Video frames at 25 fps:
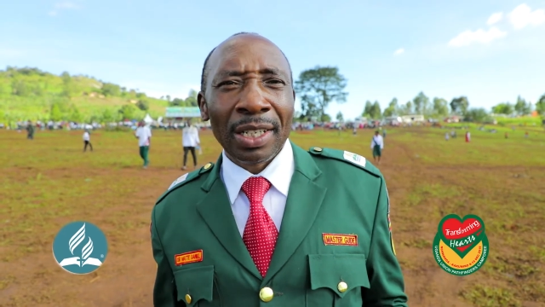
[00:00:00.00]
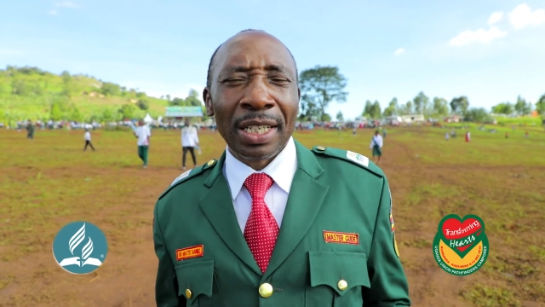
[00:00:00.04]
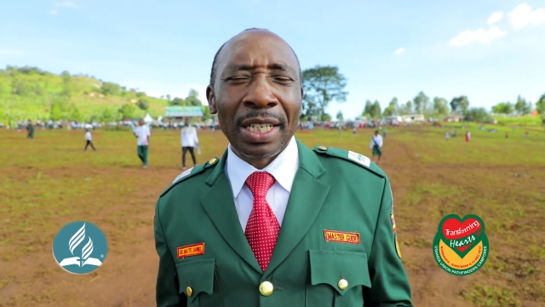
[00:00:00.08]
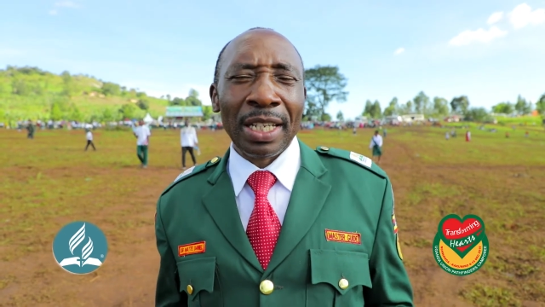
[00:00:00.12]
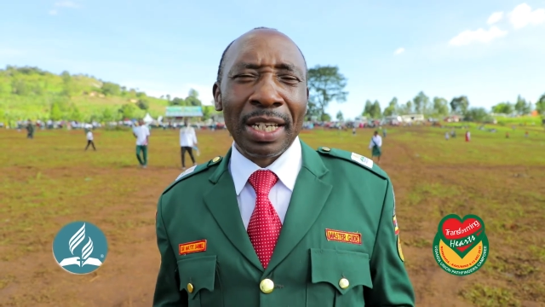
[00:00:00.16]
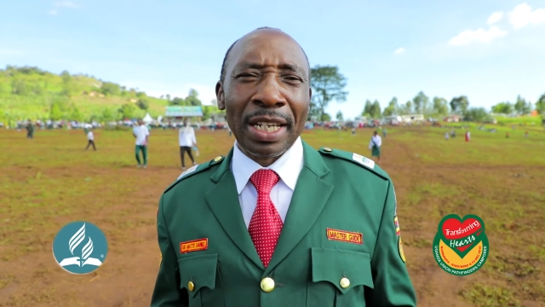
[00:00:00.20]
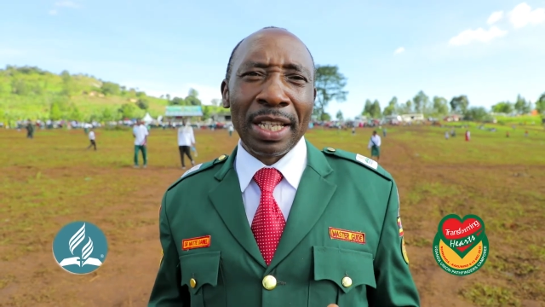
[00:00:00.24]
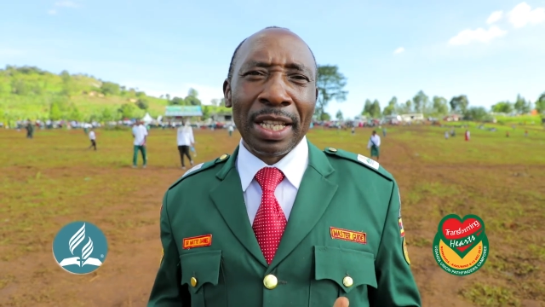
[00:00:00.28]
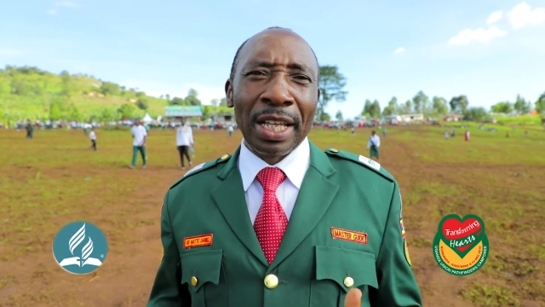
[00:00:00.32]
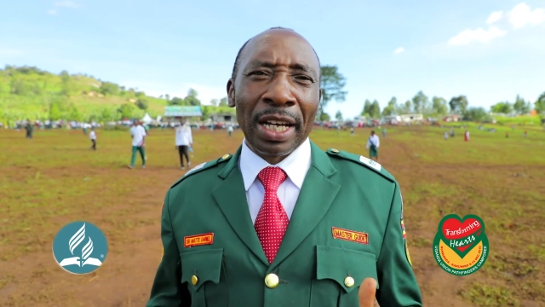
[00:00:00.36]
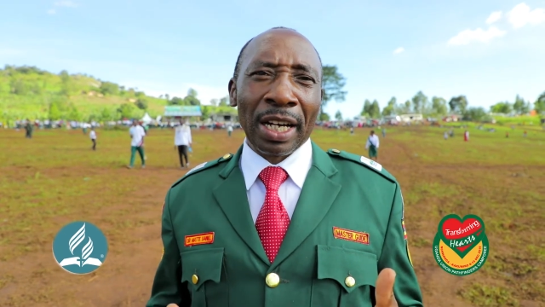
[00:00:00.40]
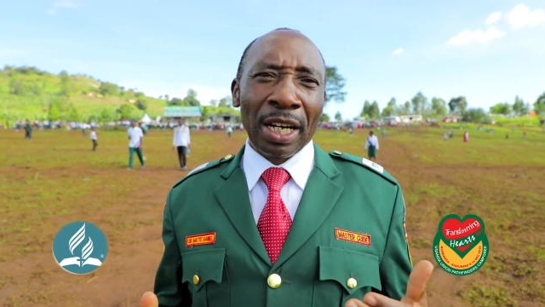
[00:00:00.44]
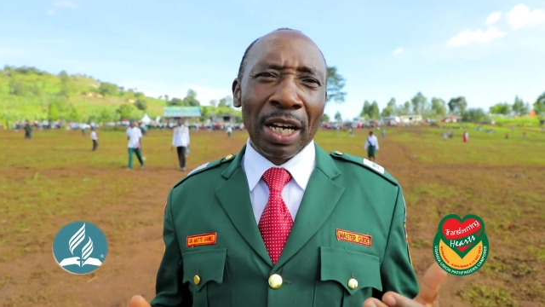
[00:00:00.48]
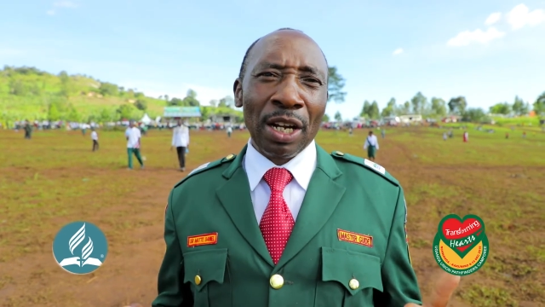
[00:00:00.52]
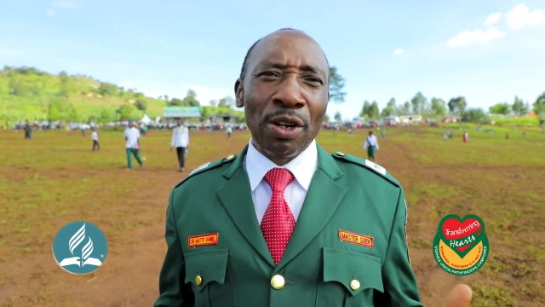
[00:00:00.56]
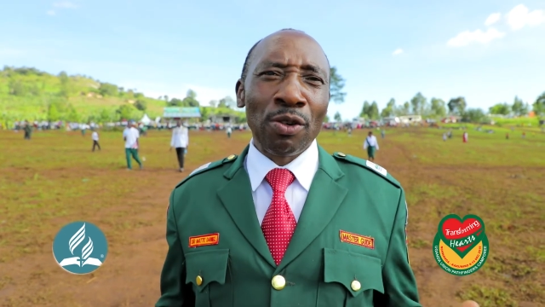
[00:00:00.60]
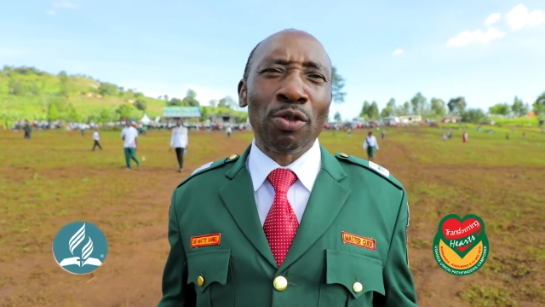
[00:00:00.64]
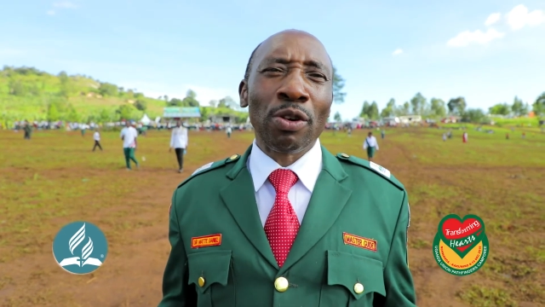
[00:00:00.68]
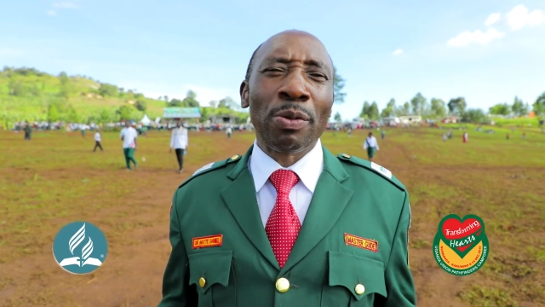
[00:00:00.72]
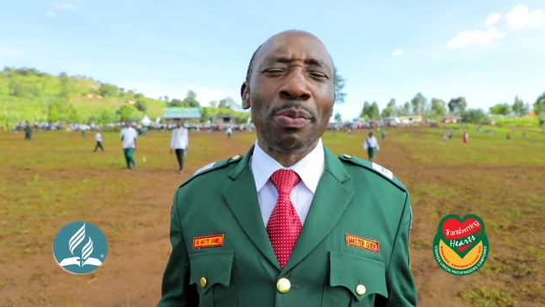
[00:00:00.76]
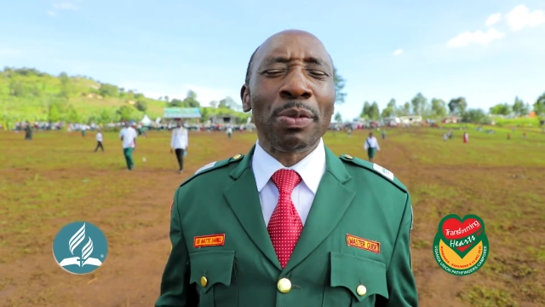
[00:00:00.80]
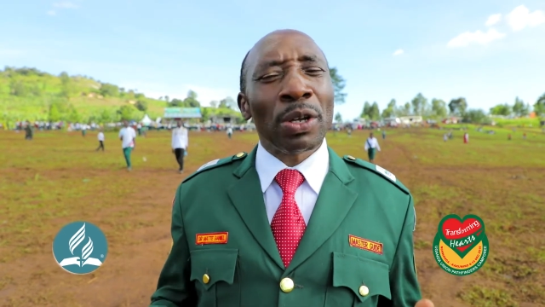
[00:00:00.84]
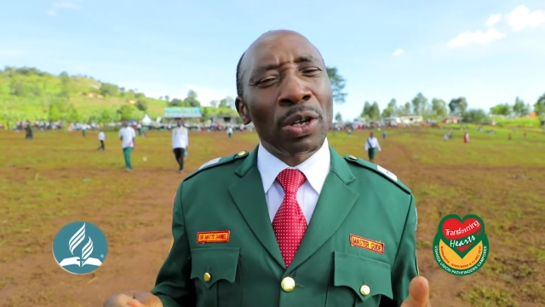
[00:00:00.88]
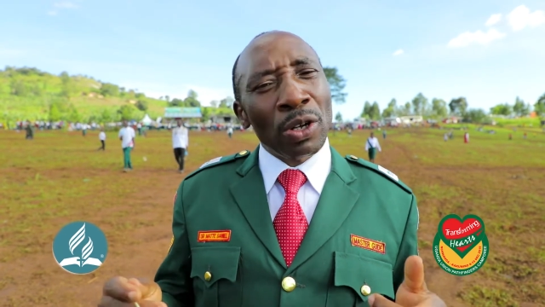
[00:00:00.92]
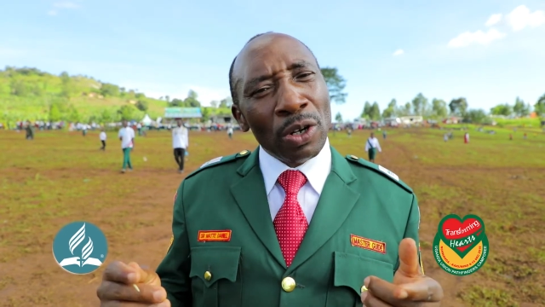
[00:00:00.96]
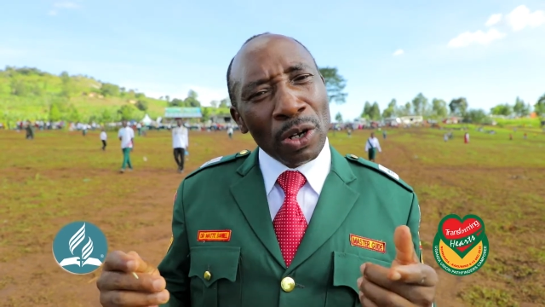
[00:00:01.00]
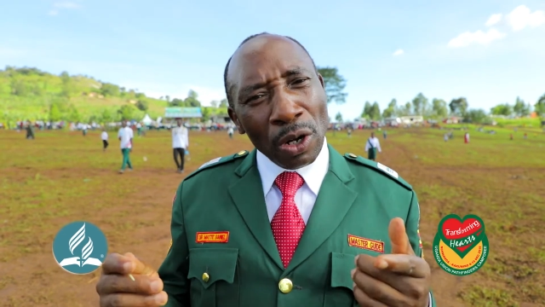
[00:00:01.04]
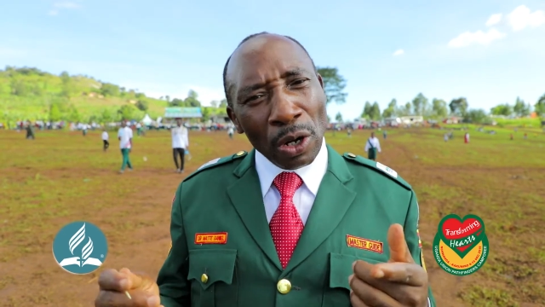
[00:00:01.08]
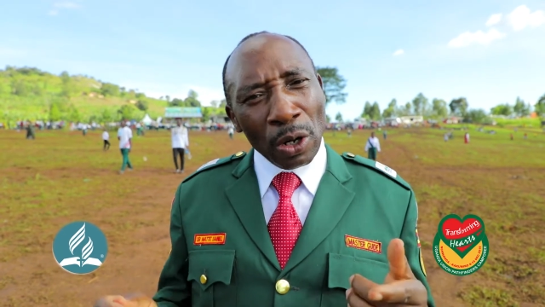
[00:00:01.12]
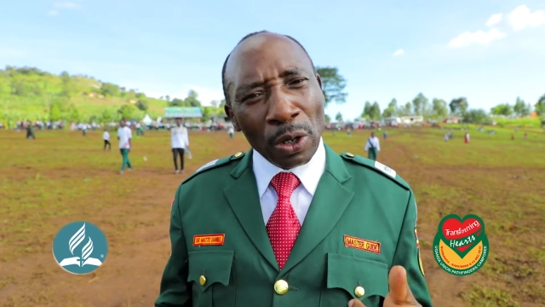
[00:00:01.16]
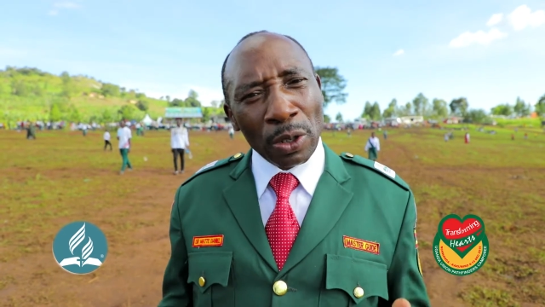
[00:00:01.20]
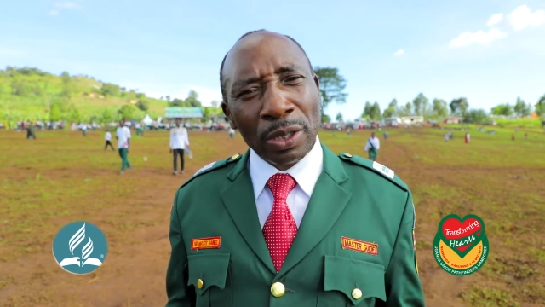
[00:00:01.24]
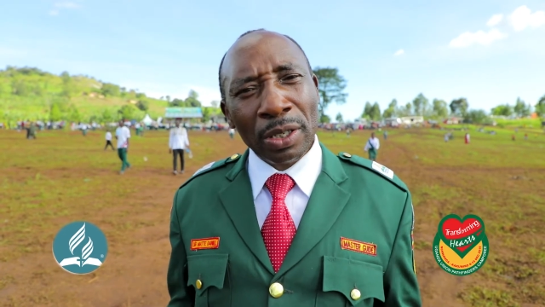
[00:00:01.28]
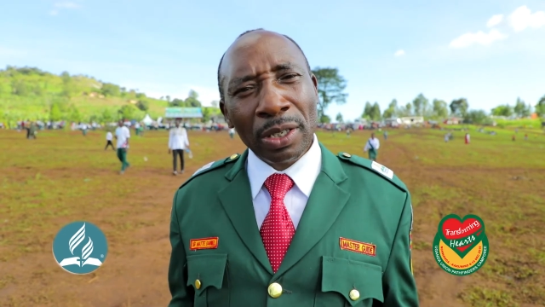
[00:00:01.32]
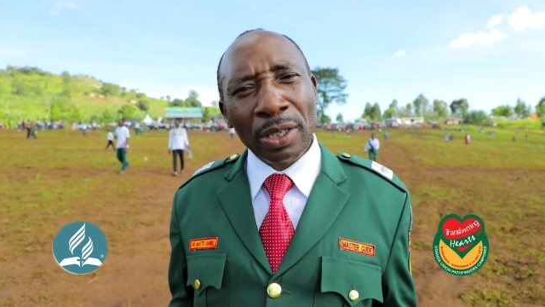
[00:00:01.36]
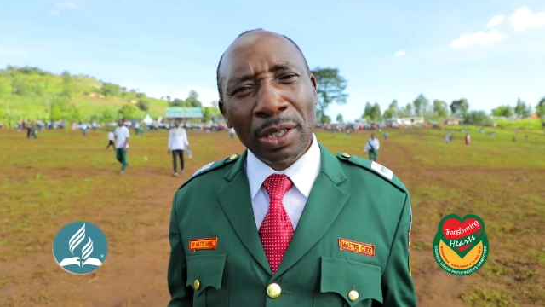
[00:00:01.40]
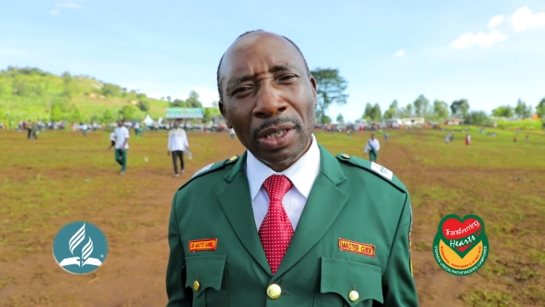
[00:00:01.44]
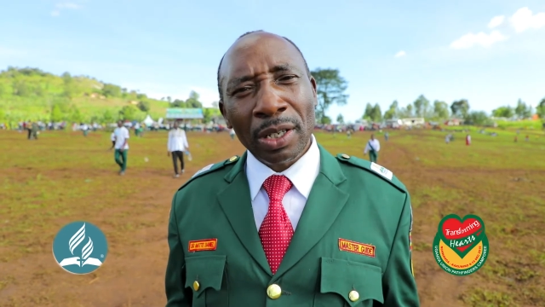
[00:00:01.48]
in the country,
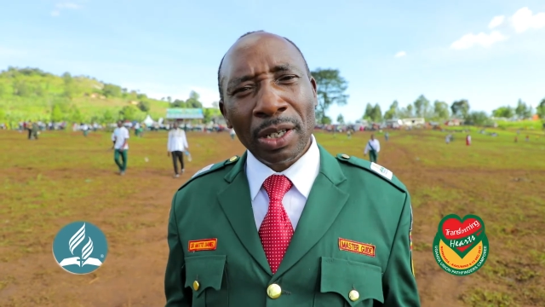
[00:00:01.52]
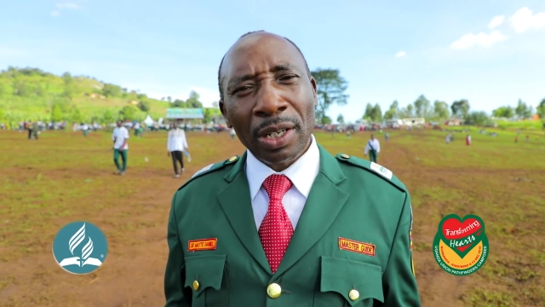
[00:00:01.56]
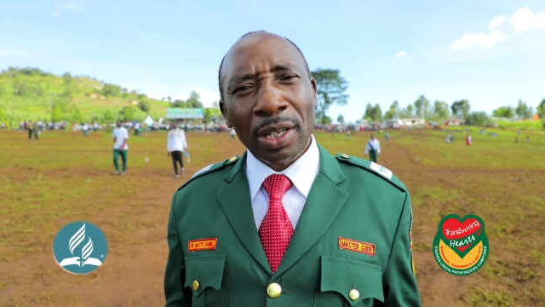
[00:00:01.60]
because